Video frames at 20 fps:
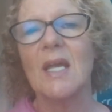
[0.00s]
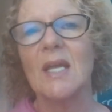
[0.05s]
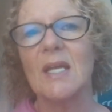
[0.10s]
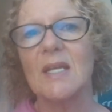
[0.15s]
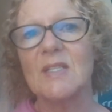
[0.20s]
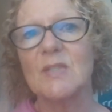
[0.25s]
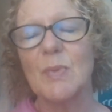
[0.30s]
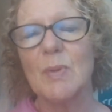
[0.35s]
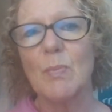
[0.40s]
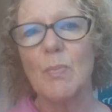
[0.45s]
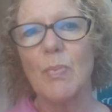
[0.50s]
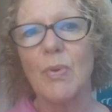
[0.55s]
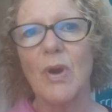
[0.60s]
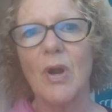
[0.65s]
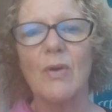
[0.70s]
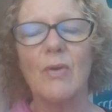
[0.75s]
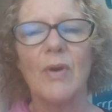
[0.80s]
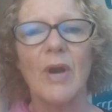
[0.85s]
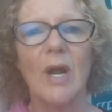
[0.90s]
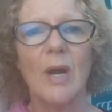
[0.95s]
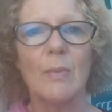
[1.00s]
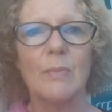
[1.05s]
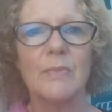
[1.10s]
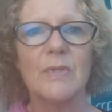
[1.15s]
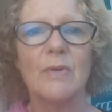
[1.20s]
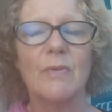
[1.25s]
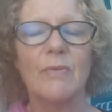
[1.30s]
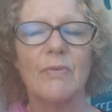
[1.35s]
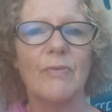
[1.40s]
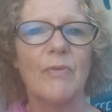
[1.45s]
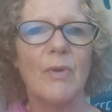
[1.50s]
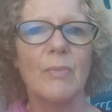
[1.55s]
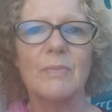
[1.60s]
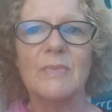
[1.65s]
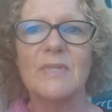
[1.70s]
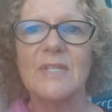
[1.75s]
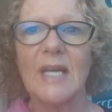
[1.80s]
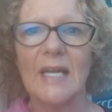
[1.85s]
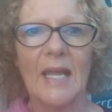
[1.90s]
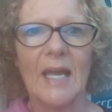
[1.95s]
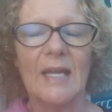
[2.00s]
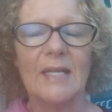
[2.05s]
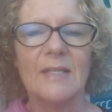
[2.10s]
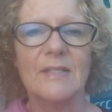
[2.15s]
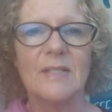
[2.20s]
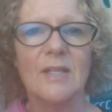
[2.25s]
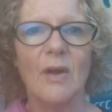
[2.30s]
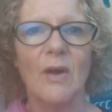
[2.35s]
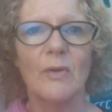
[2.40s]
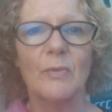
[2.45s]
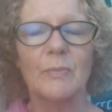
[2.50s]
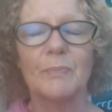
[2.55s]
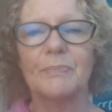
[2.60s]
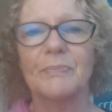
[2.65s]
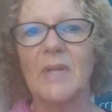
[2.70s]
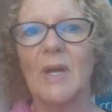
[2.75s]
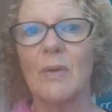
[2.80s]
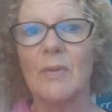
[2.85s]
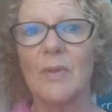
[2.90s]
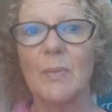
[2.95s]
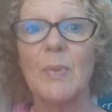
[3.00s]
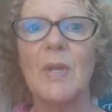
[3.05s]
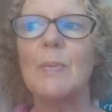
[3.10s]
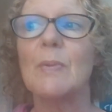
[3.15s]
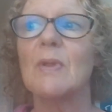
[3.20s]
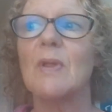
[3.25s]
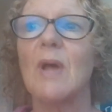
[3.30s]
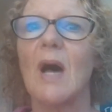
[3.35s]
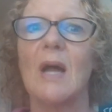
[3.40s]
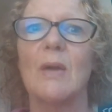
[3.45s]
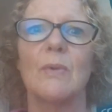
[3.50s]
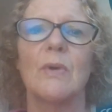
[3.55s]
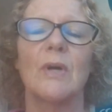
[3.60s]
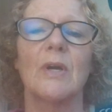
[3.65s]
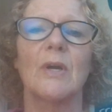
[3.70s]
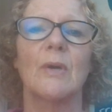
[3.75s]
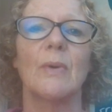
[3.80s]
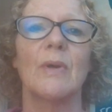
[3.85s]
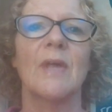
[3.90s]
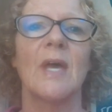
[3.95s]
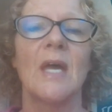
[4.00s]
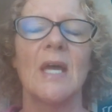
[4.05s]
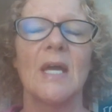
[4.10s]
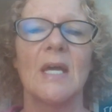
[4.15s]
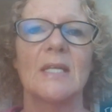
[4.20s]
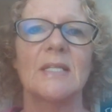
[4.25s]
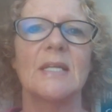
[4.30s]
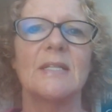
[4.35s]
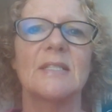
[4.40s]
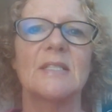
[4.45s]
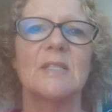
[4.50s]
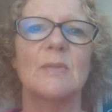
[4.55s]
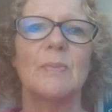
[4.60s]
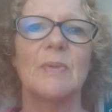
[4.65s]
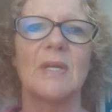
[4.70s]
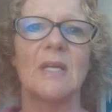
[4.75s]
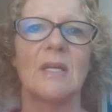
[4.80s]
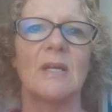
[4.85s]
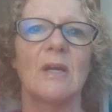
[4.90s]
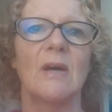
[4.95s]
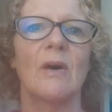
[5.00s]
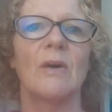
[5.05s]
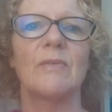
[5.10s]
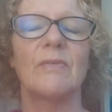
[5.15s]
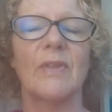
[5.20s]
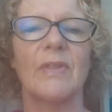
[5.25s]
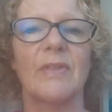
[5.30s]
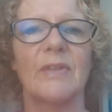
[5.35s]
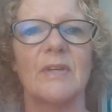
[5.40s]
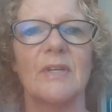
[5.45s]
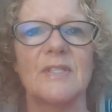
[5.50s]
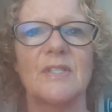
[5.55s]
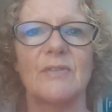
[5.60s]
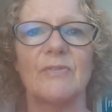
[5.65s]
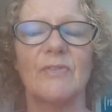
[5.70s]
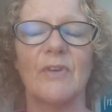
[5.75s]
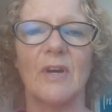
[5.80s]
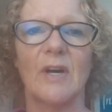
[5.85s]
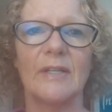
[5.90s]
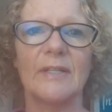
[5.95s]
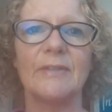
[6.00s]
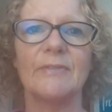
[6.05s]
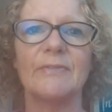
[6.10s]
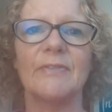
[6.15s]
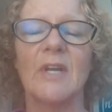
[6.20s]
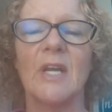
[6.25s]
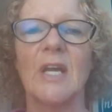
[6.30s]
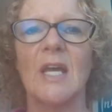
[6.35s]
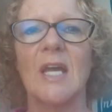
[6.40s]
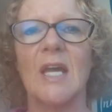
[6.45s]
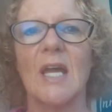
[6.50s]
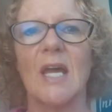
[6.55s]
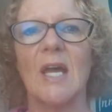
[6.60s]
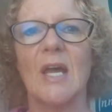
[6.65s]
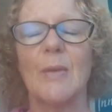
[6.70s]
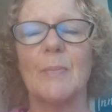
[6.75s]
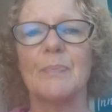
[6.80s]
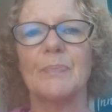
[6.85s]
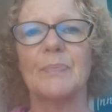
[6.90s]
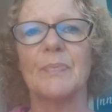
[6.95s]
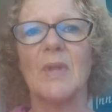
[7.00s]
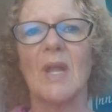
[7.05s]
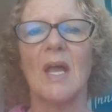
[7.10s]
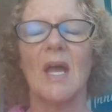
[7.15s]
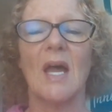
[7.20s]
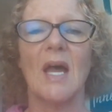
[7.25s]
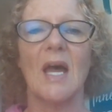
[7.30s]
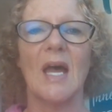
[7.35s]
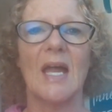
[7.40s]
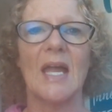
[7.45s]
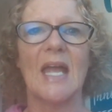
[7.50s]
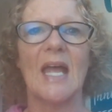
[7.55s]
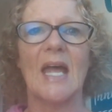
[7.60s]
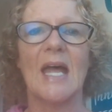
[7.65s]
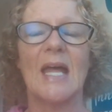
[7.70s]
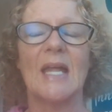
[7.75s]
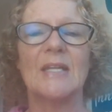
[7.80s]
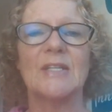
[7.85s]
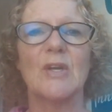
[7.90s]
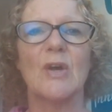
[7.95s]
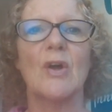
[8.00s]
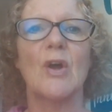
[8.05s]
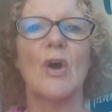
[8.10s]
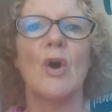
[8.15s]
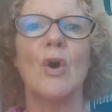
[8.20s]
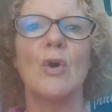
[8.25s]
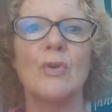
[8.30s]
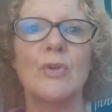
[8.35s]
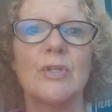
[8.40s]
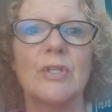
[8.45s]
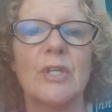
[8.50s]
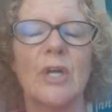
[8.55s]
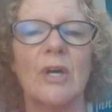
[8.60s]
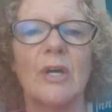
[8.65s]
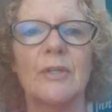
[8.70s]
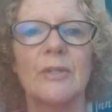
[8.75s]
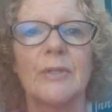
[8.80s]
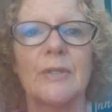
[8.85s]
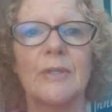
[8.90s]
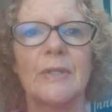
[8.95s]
It's been programmed from decades ago. Now, the people I work with tend to be over 35 um, and under